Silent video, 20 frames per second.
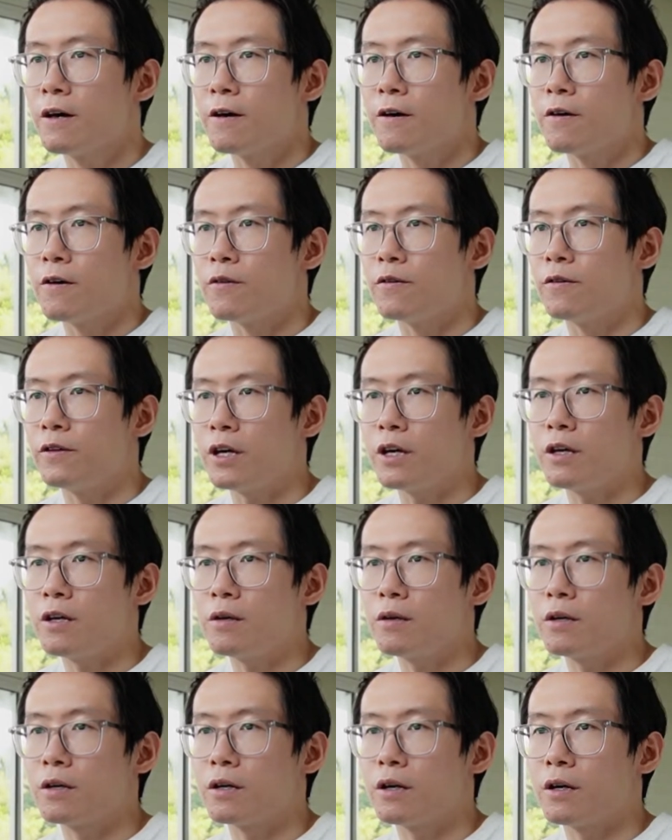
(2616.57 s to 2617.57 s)

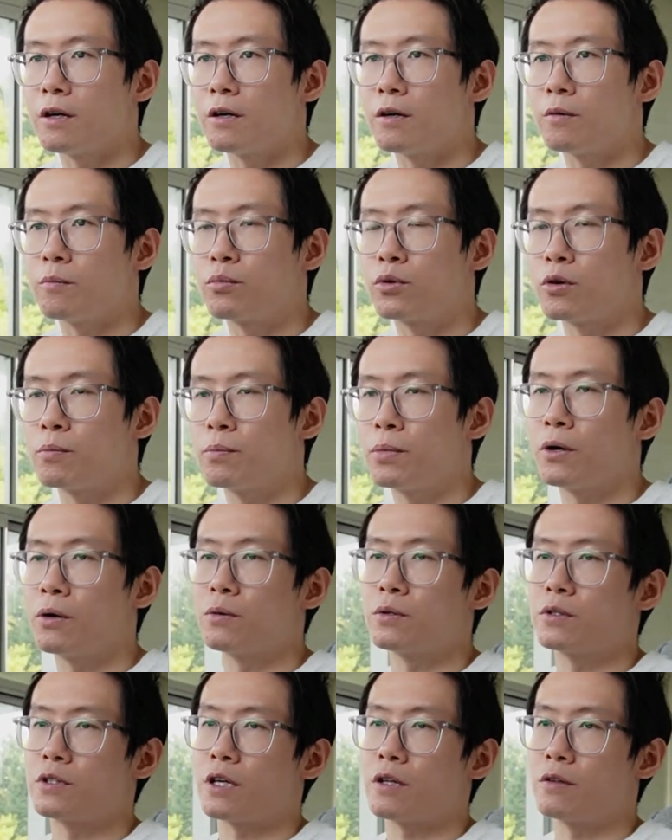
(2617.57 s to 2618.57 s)
They propose
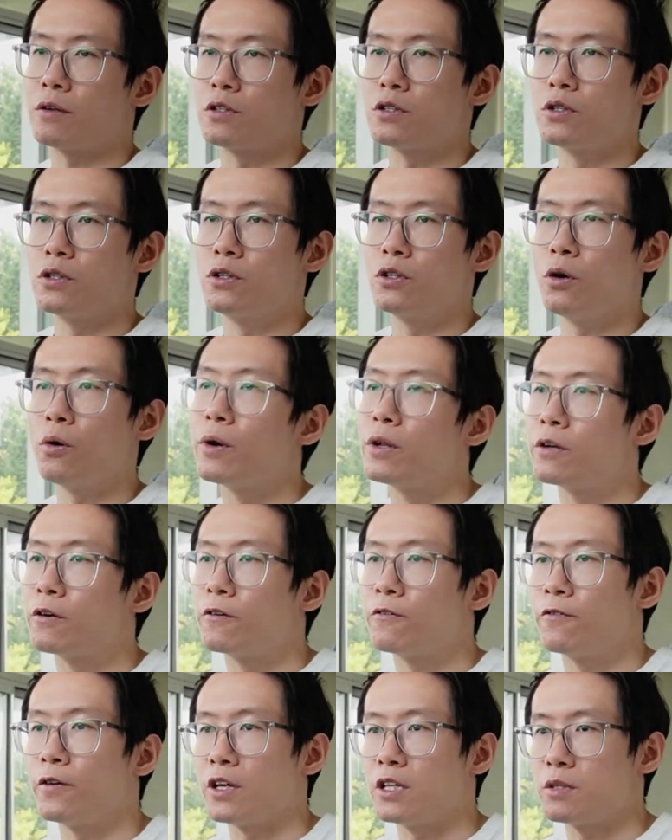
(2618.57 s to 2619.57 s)
that there's no
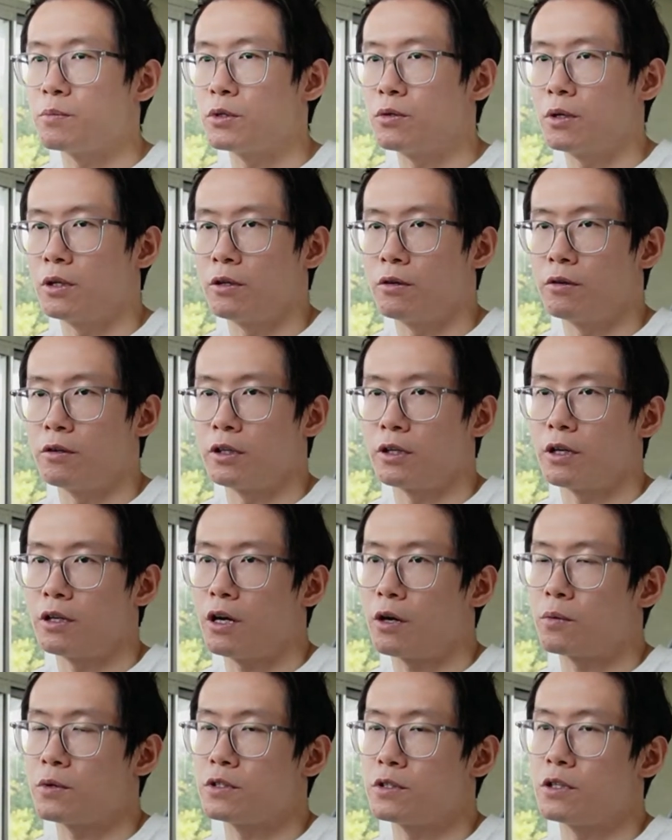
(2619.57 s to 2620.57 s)
interface between learning and
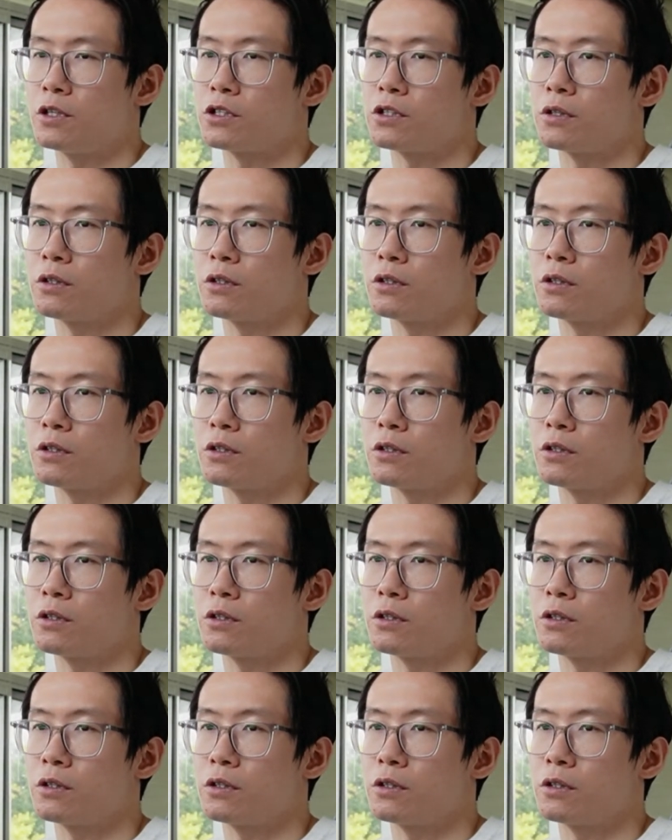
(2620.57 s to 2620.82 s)
acquisition.